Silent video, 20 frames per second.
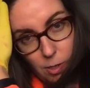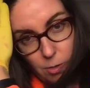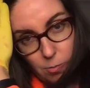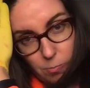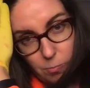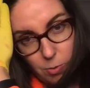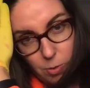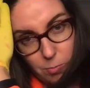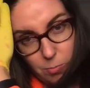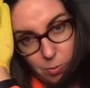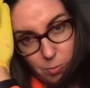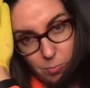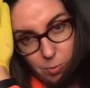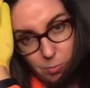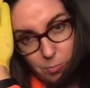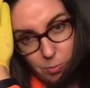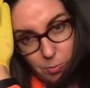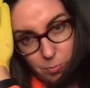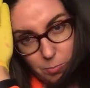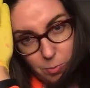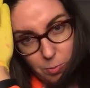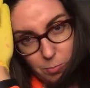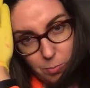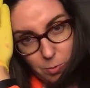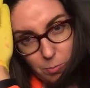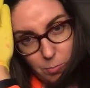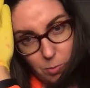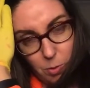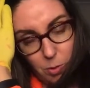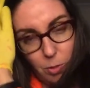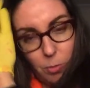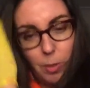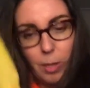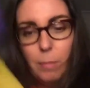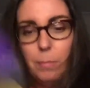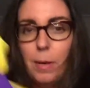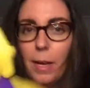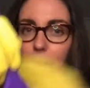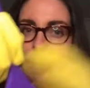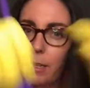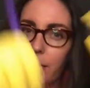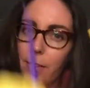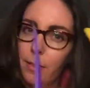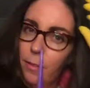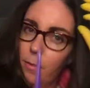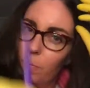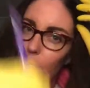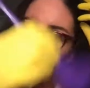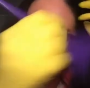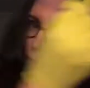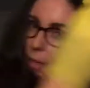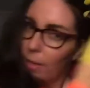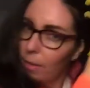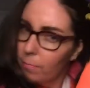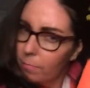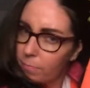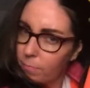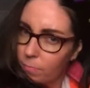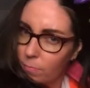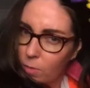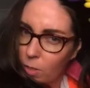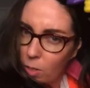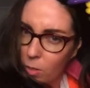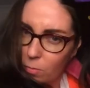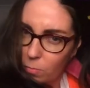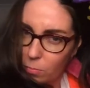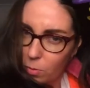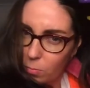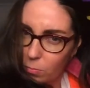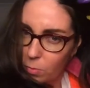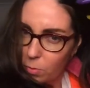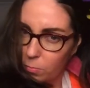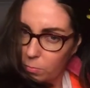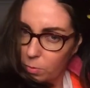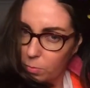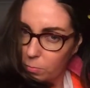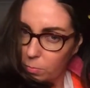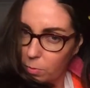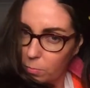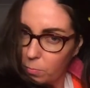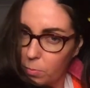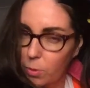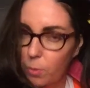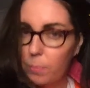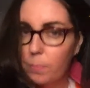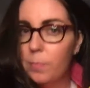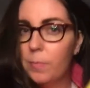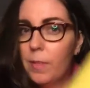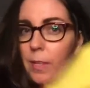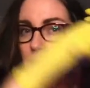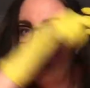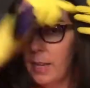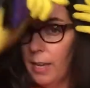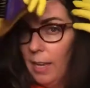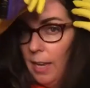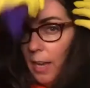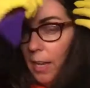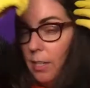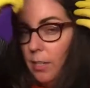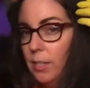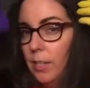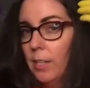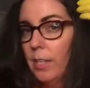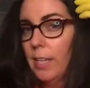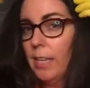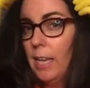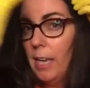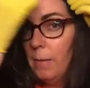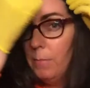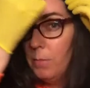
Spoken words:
boom, boom, boom, boom, boom, boom, all the way back. Bam, boom, boom, boom, boom, boom. And you're going to keep